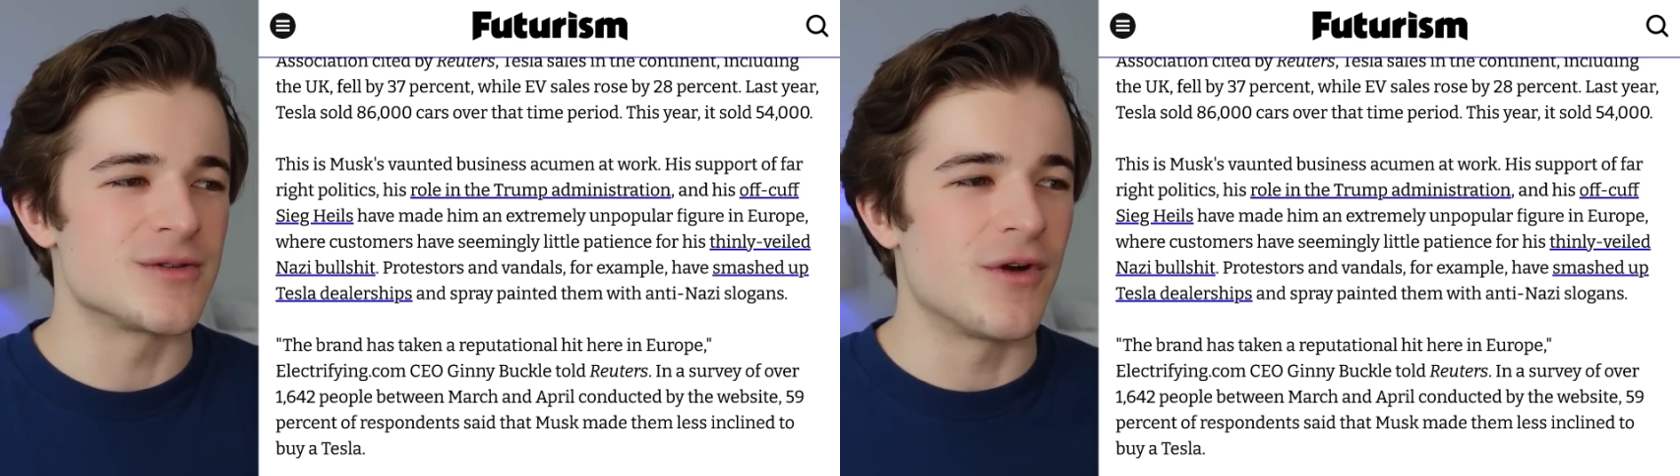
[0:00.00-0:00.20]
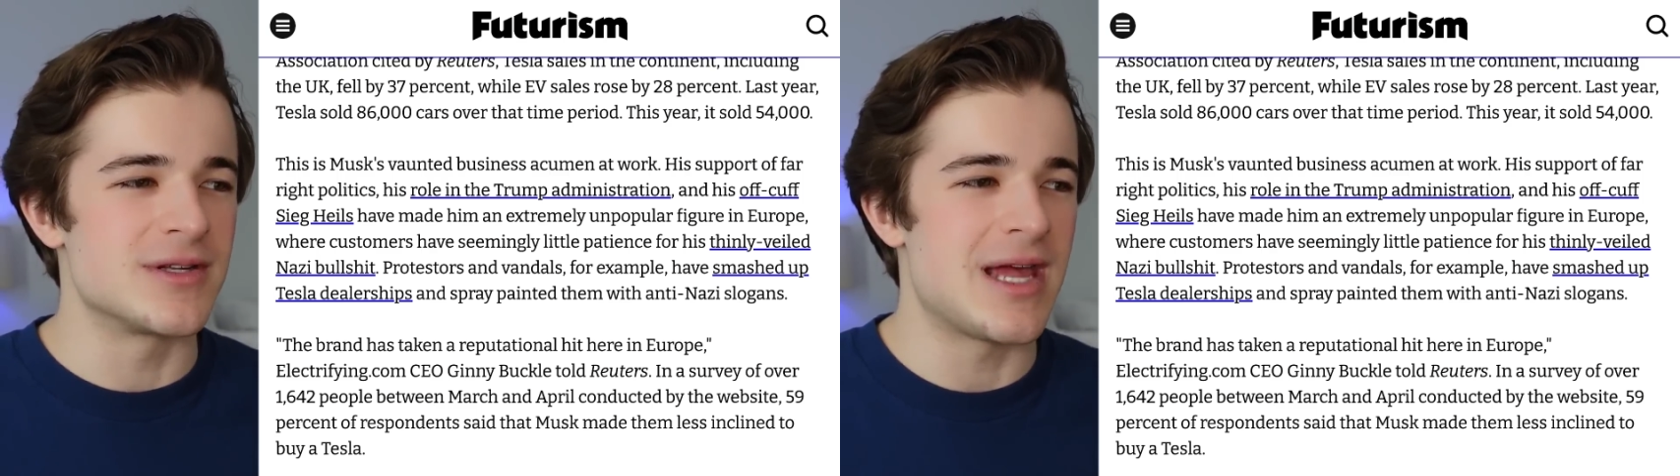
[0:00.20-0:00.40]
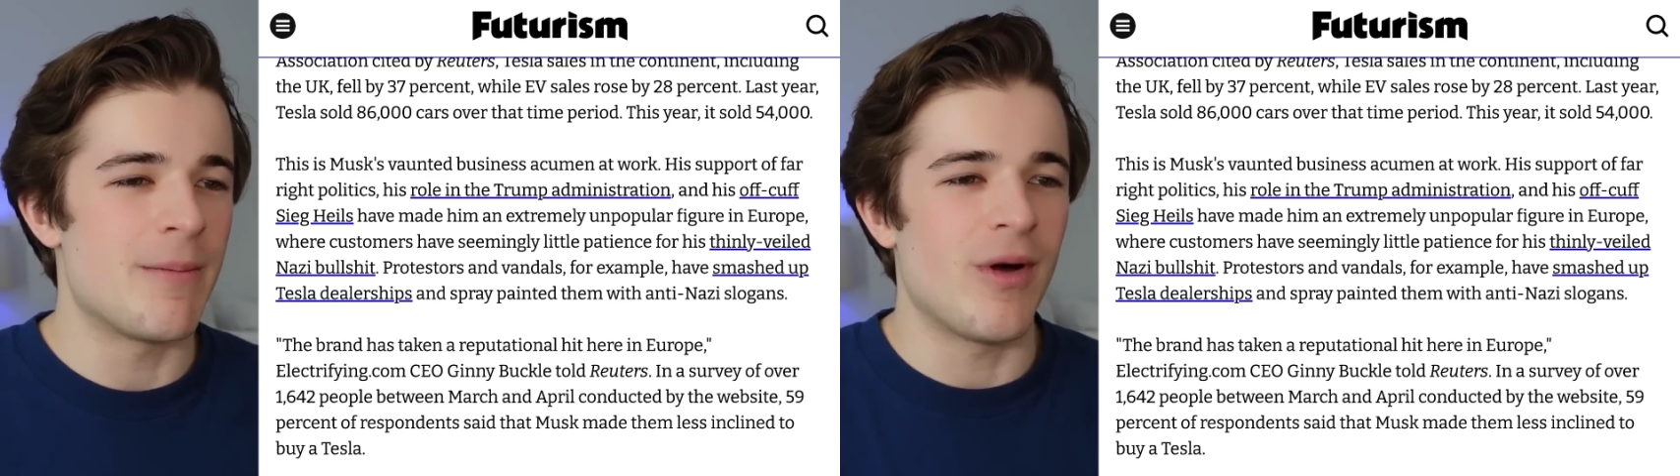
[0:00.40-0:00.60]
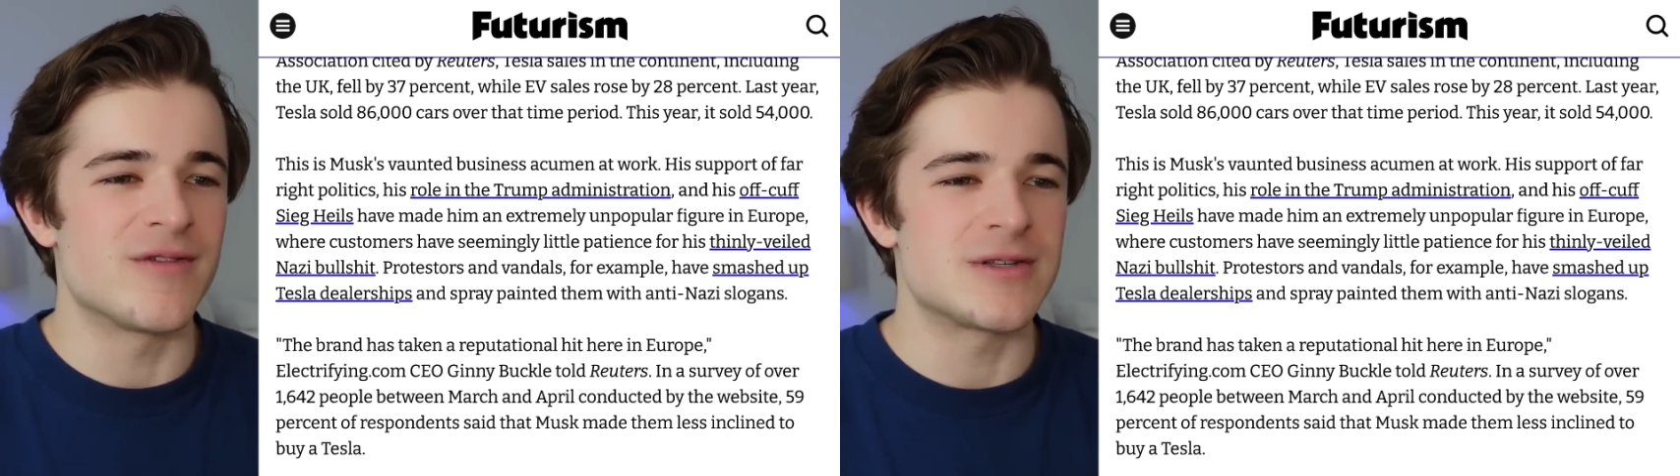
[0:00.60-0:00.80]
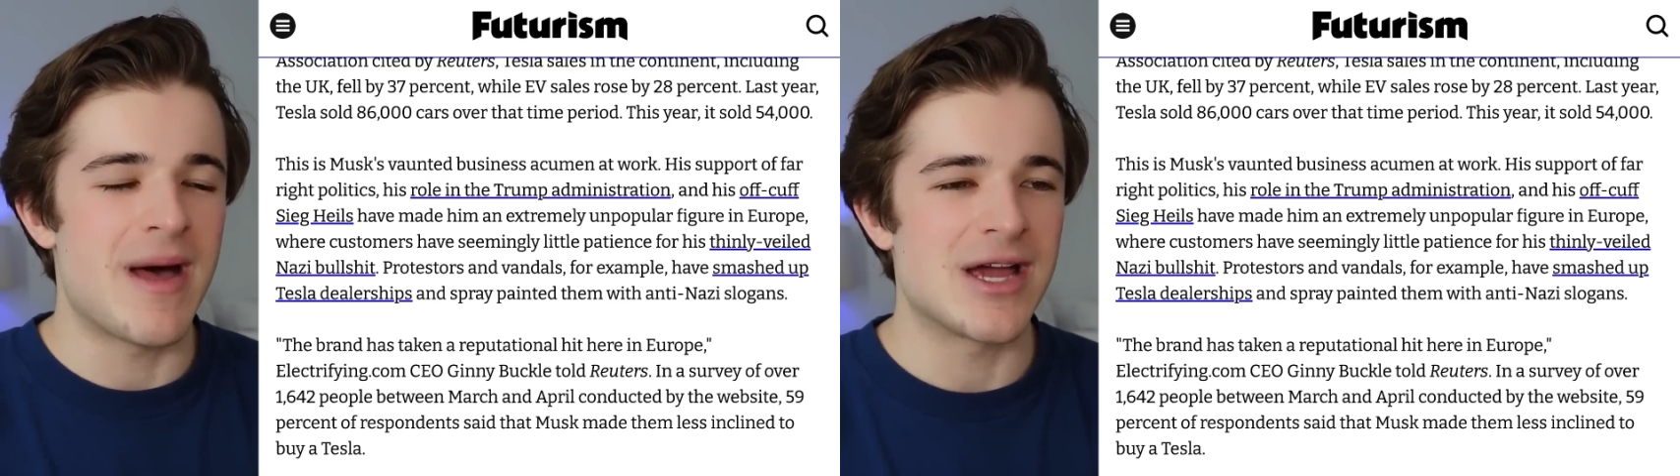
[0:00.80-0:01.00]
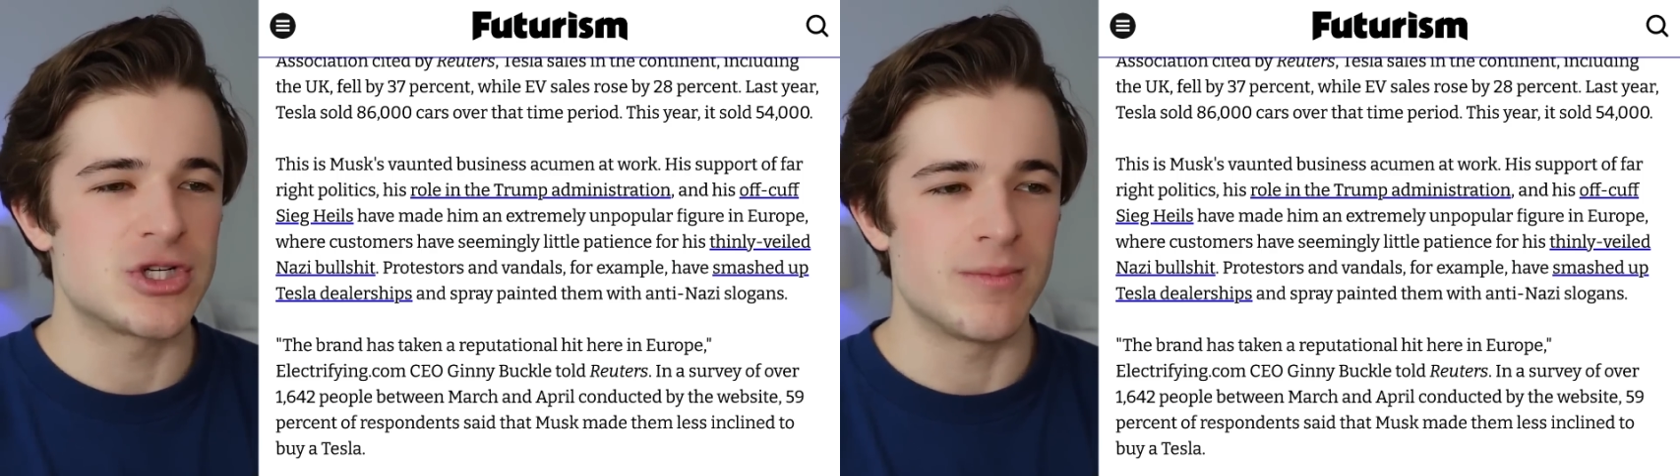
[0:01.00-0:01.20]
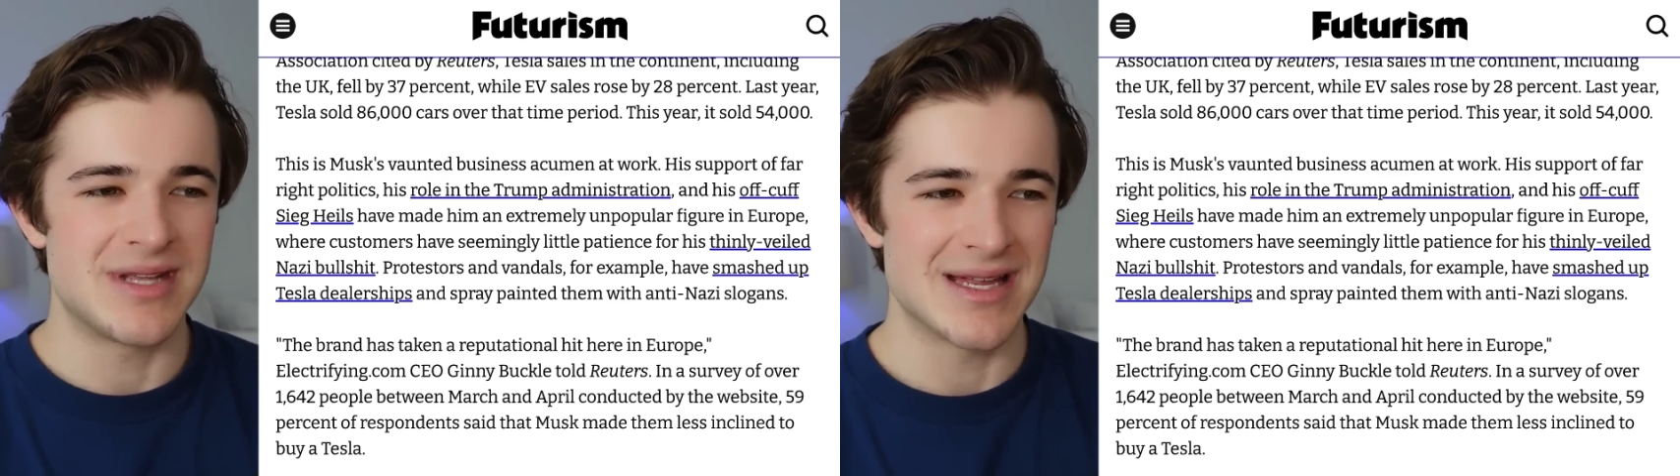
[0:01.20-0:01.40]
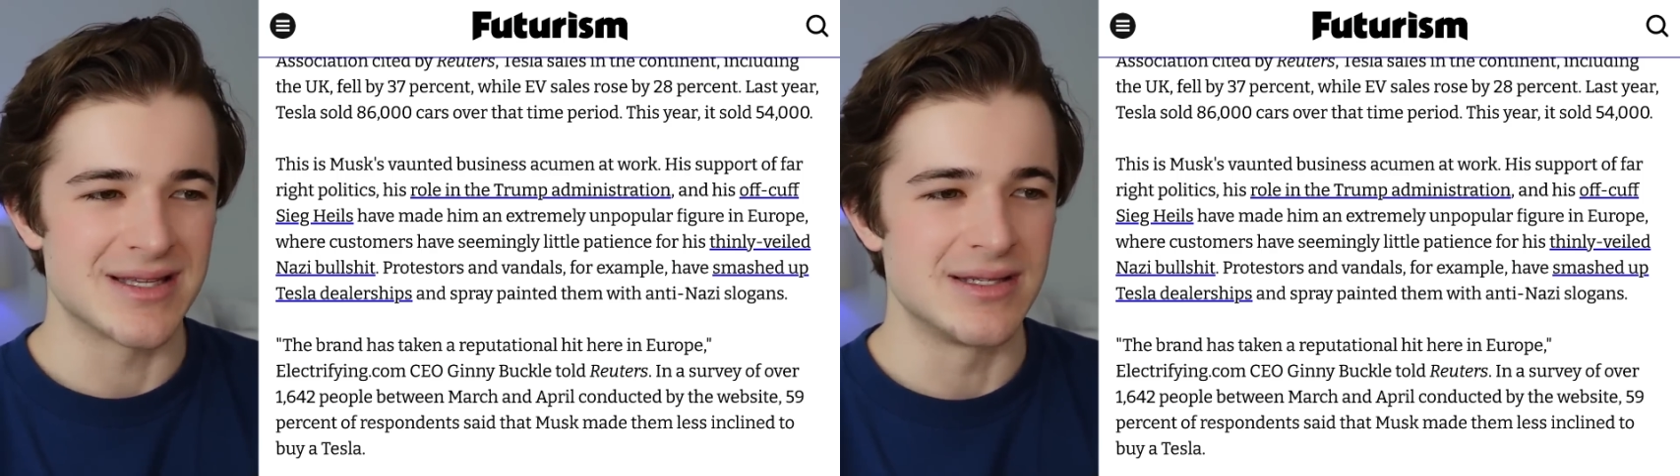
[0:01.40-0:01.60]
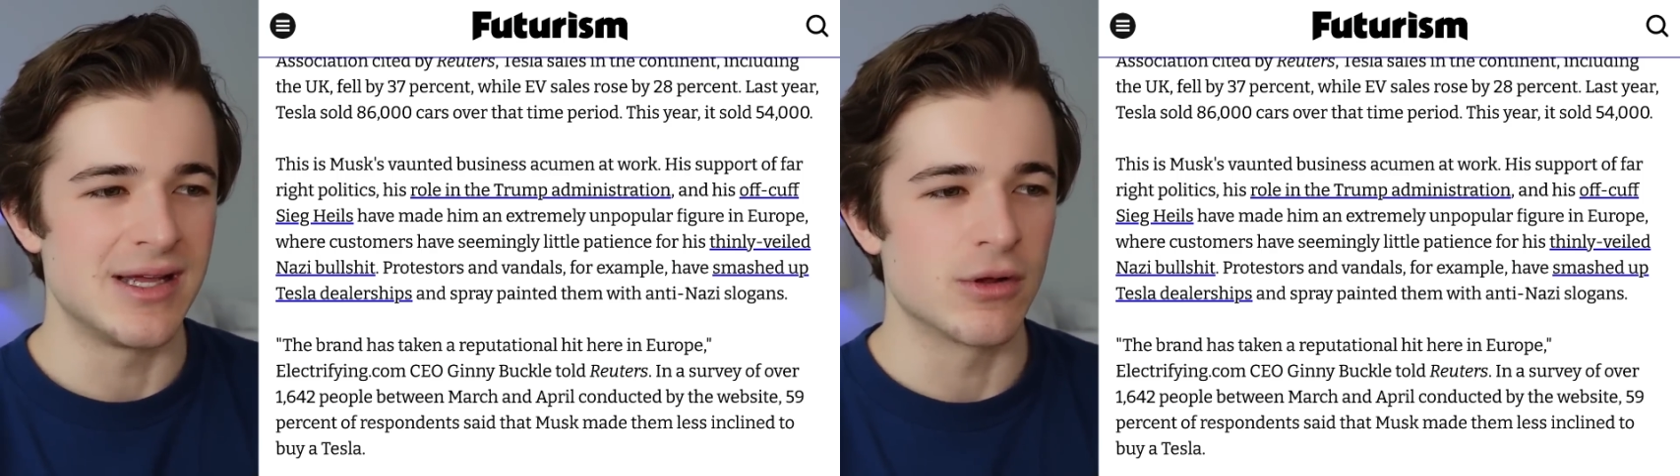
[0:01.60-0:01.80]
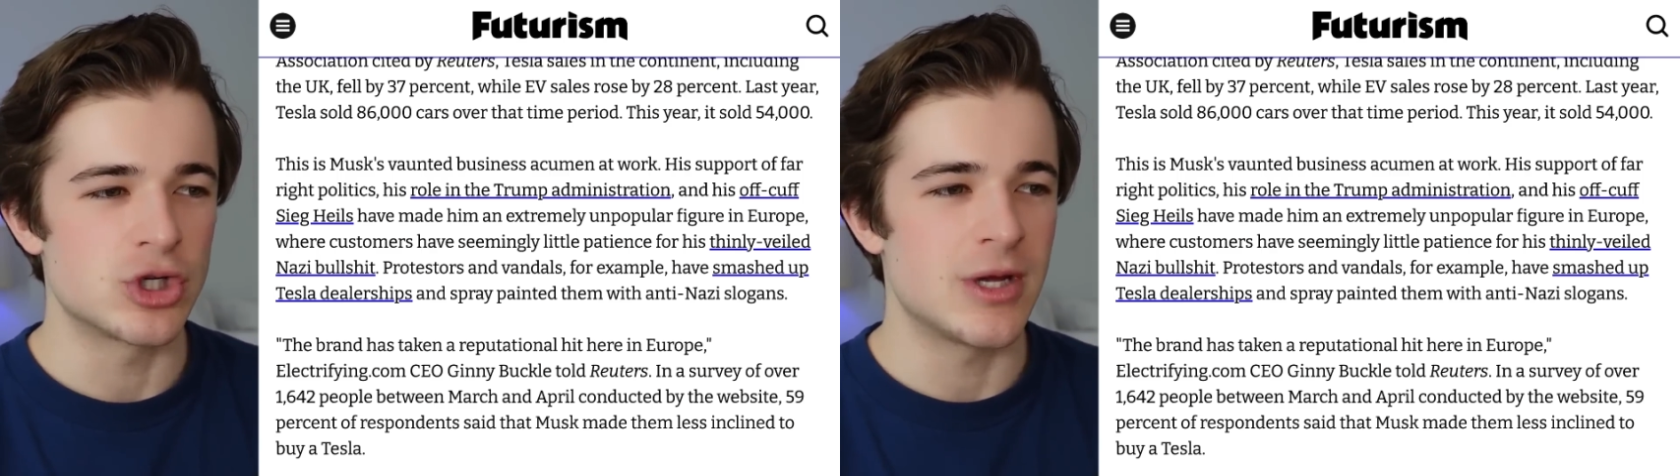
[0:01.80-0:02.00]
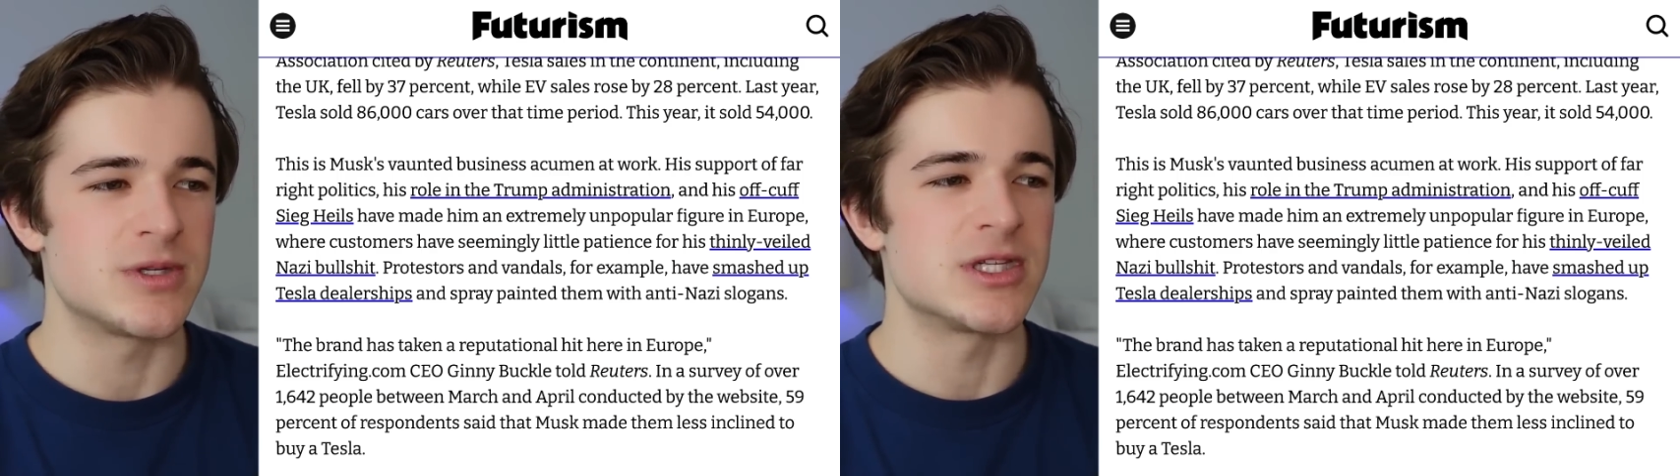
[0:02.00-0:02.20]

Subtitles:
for example, have smashed up Tesla dealerships